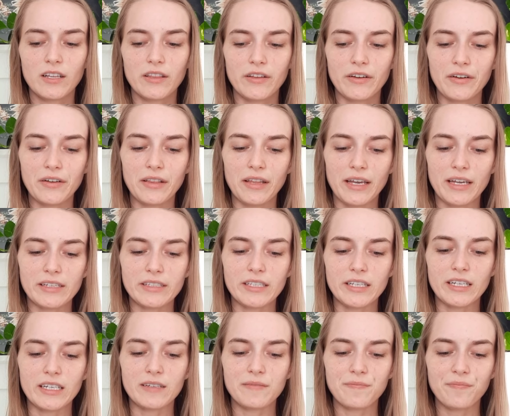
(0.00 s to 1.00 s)
They're
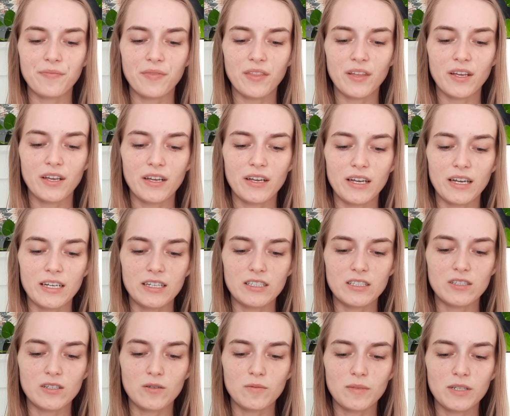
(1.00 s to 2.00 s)
lazy.
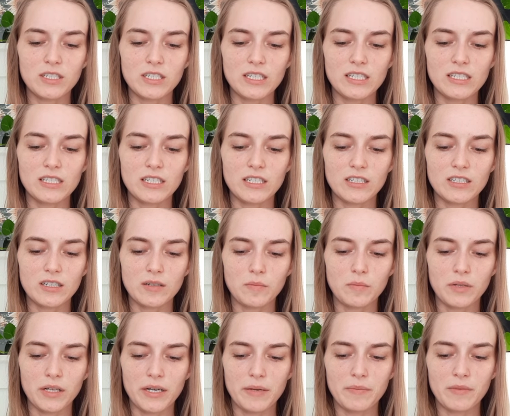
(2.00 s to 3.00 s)
It's so much easier to
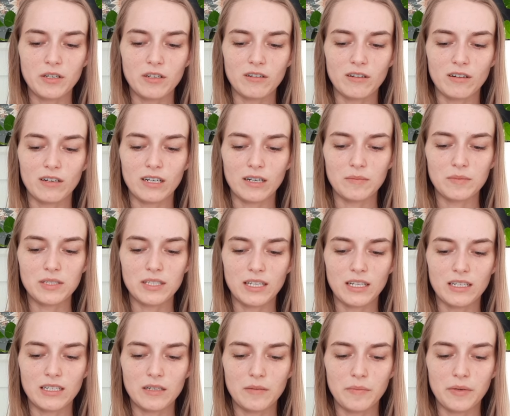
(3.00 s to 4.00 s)
blame the grown-ups
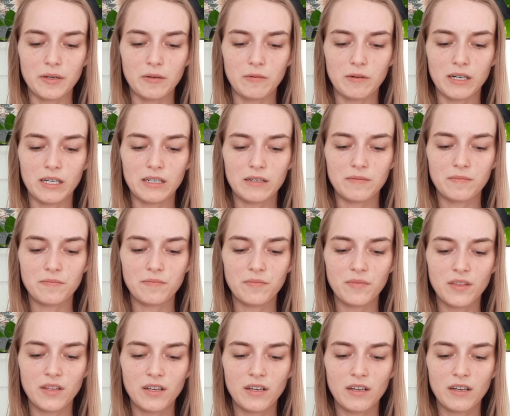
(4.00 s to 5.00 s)
than to be one.
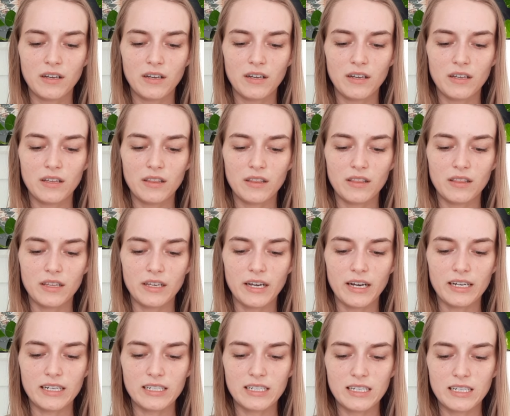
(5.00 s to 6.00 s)
The
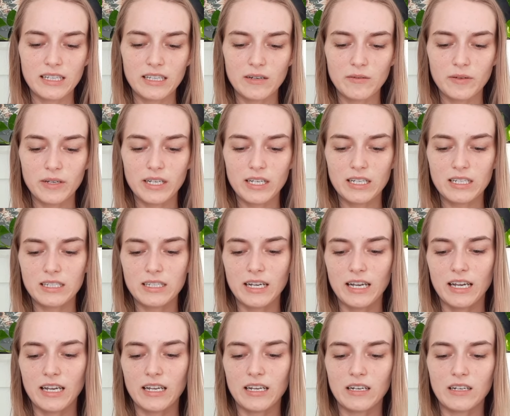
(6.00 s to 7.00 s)
idea that
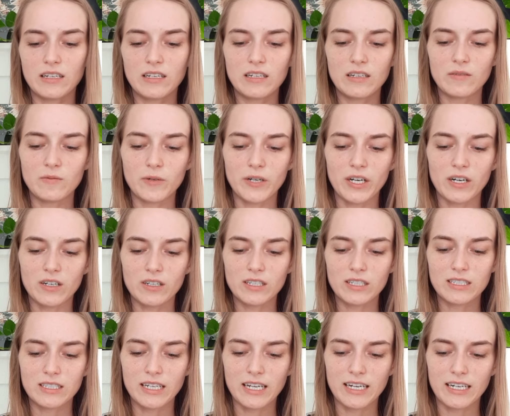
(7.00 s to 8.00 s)
we all
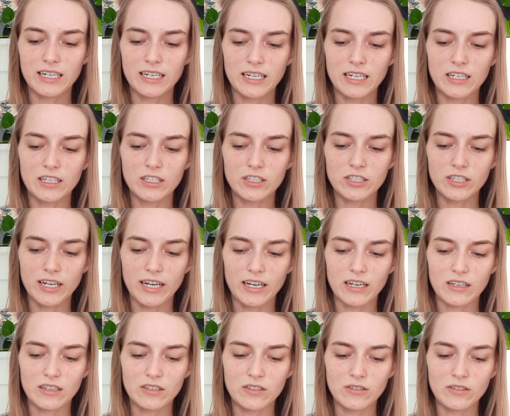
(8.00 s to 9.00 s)
contain an inner
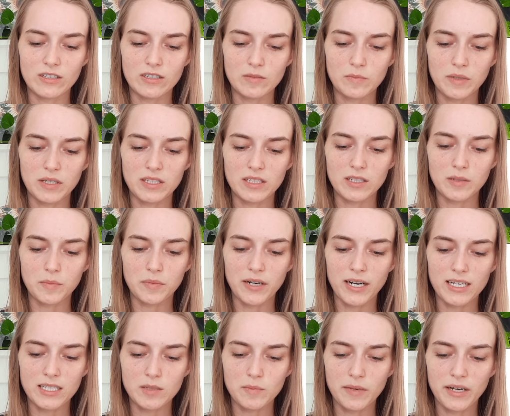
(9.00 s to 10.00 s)
child who has been
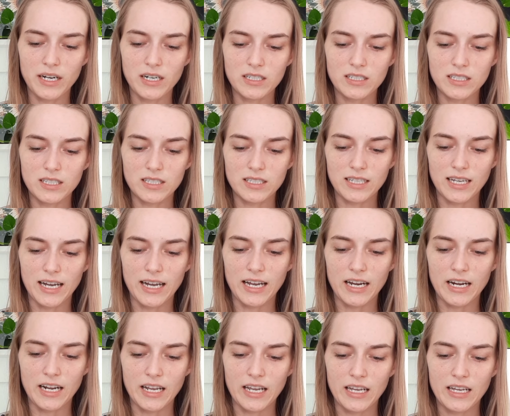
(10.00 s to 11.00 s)
suppressed by our
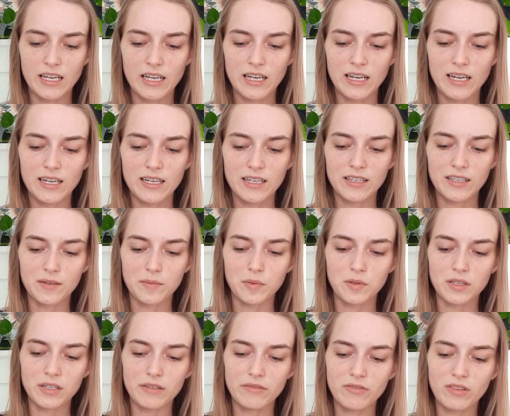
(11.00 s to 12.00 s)
society, the
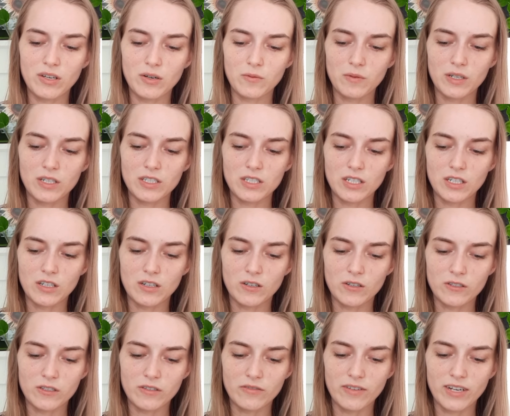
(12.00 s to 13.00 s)
belief that we should
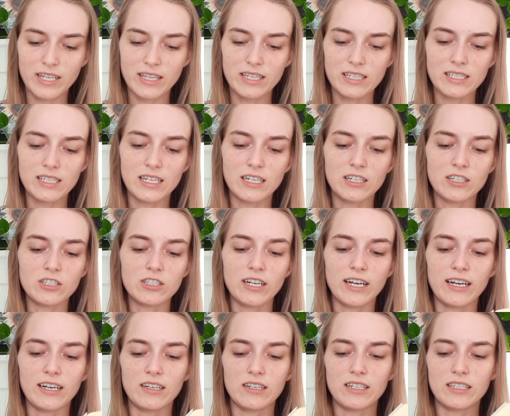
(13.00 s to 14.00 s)
cultivate this inner
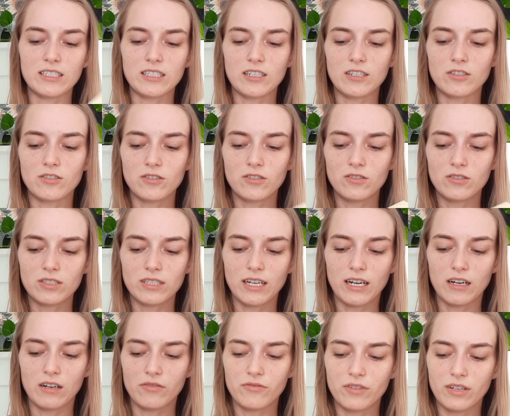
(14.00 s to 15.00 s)
child as our true
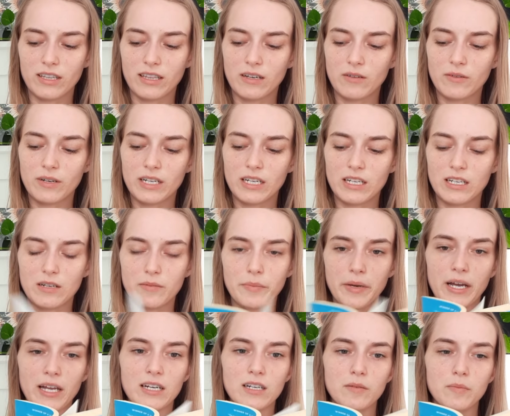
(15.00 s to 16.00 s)
self and that we can
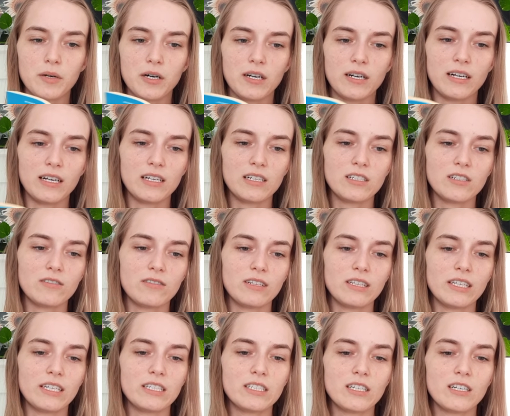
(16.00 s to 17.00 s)
depend upon it to
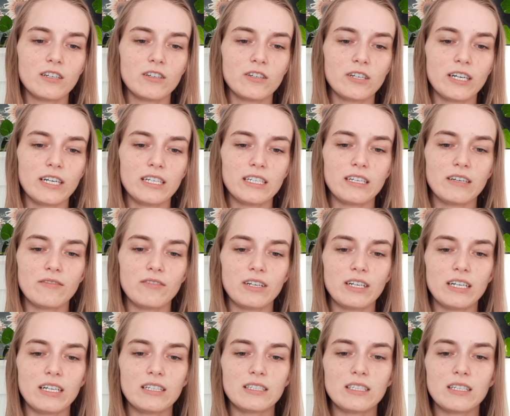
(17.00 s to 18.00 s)
release our
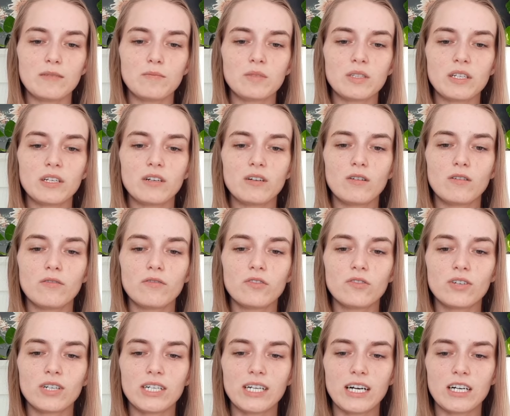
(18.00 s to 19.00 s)
creativity, seems an
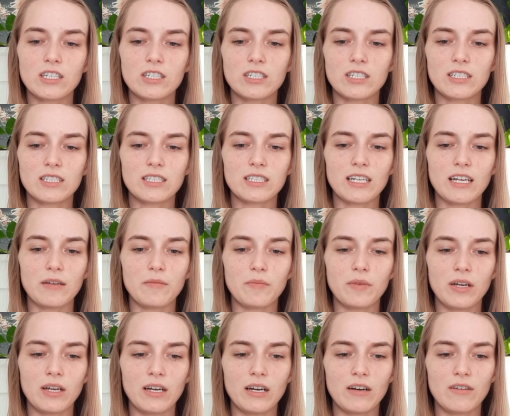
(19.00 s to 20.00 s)
over-reduction
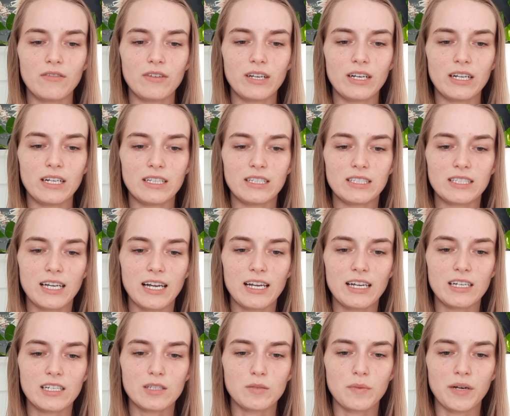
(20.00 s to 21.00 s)
statement of an insight
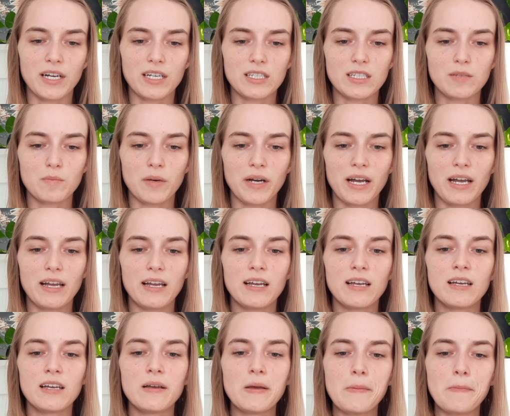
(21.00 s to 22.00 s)
expressed by
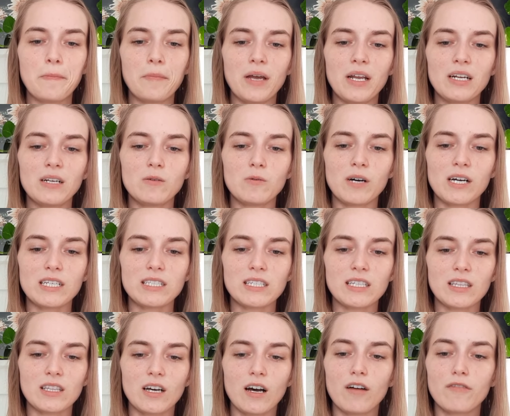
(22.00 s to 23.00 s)
many wise
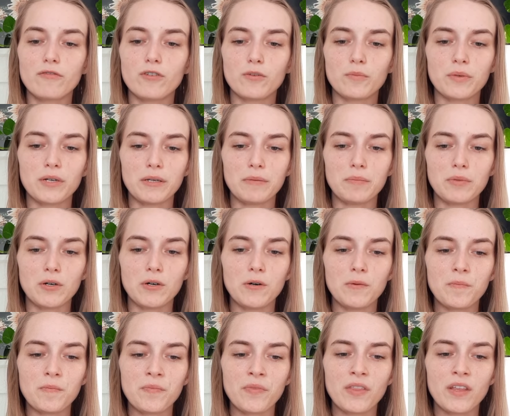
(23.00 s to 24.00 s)
and thoughtful
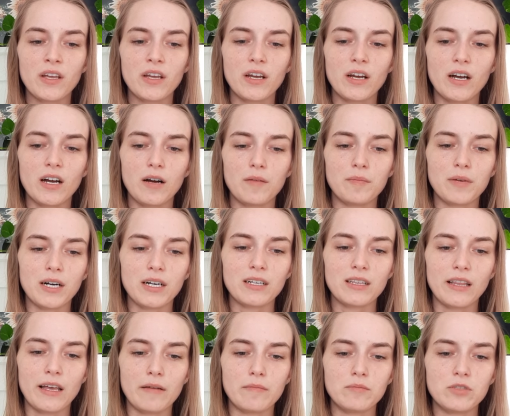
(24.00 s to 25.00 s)
people,
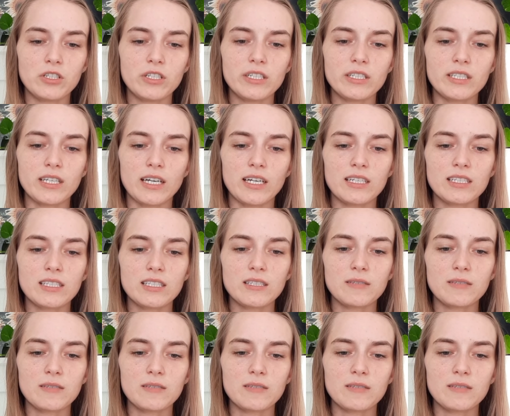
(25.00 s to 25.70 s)
among them Jesus.